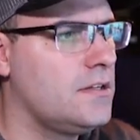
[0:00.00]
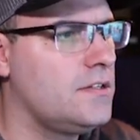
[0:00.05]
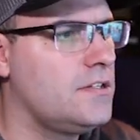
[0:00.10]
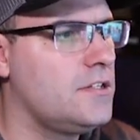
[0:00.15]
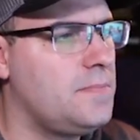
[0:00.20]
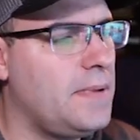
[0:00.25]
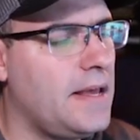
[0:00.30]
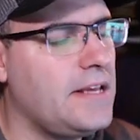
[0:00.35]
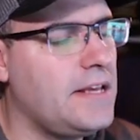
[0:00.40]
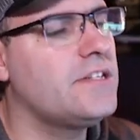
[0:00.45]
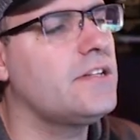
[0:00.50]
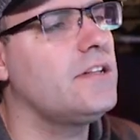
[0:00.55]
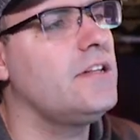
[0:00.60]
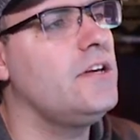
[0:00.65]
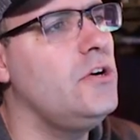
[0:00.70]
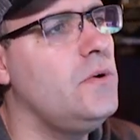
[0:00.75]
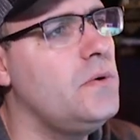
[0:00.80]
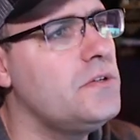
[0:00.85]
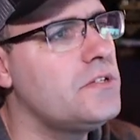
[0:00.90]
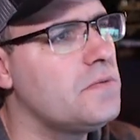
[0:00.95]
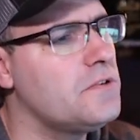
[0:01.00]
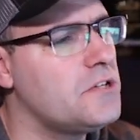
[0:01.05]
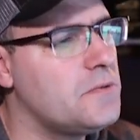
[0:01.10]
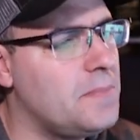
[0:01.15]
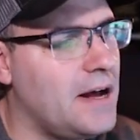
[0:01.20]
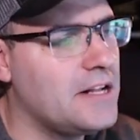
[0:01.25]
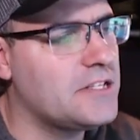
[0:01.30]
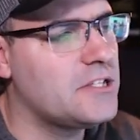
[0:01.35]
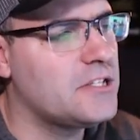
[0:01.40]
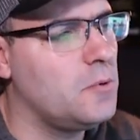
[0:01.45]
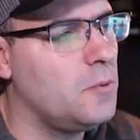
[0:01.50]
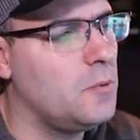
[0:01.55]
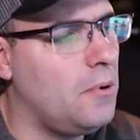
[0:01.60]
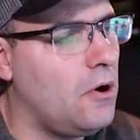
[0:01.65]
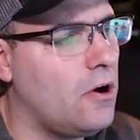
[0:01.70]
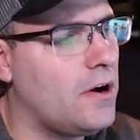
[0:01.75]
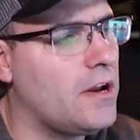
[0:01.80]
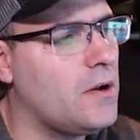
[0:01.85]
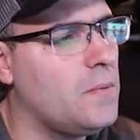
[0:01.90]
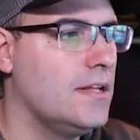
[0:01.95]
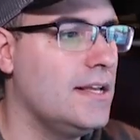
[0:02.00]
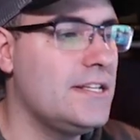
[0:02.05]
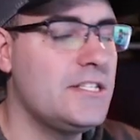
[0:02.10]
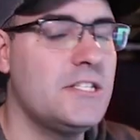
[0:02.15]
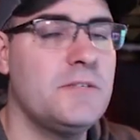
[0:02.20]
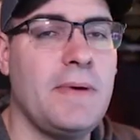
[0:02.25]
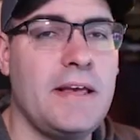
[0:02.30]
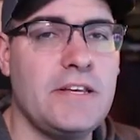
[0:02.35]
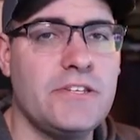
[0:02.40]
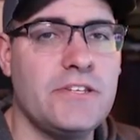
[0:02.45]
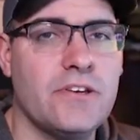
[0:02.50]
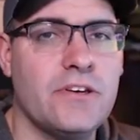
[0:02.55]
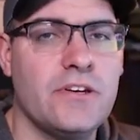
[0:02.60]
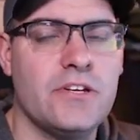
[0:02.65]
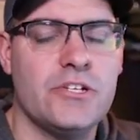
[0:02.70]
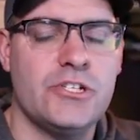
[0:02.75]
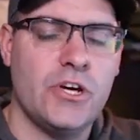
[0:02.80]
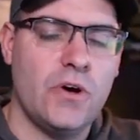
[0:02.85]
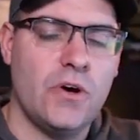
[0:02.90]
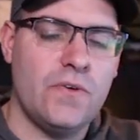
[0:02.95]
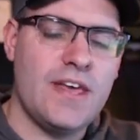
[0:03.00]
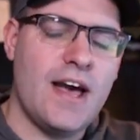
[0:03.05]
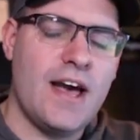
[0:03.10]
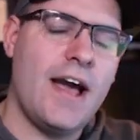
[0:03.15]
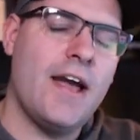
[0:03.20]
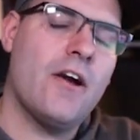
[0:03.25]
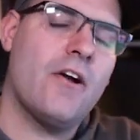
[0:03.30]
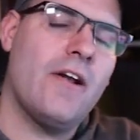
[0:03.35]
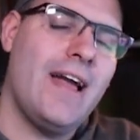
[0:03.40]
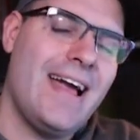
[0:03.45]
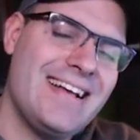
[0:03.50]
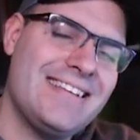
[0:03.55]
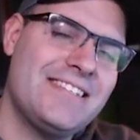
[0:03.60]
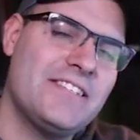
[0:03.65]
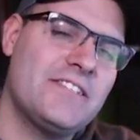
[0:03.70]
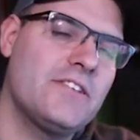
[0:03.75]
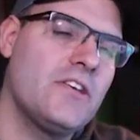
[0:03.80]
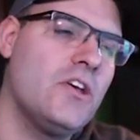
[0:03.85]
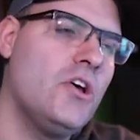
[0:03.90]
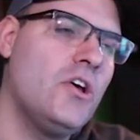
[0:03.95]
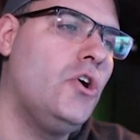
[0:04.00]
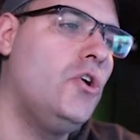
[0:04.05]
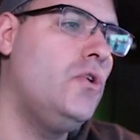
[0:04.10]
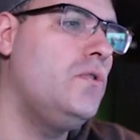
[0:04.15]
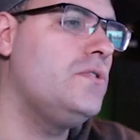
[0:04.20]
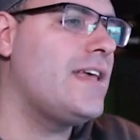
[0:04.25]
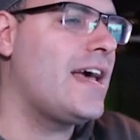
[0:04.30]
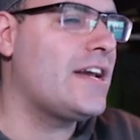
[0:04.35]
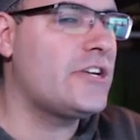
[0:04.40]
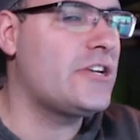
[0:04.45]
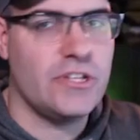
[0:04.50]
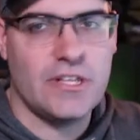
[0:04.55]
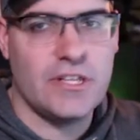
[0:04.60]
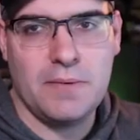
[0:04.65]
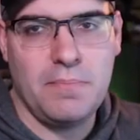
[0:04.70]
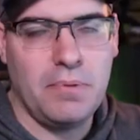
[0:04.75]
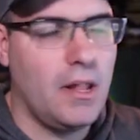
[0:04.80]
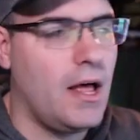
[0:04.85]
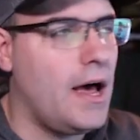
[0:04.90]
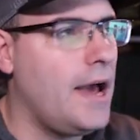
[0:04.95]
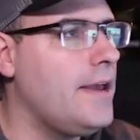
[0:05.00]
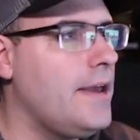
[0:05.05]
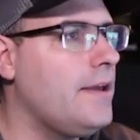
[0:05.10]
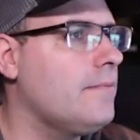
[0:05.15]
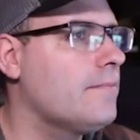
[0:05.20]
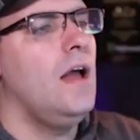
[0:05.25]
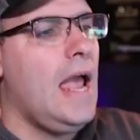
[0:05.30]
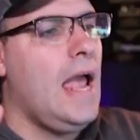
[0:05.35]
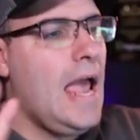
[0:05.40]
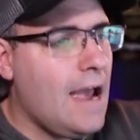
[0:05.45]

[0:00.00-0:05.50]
So basically who is the responsible party. This is basically going to show the IRS who's actually applying.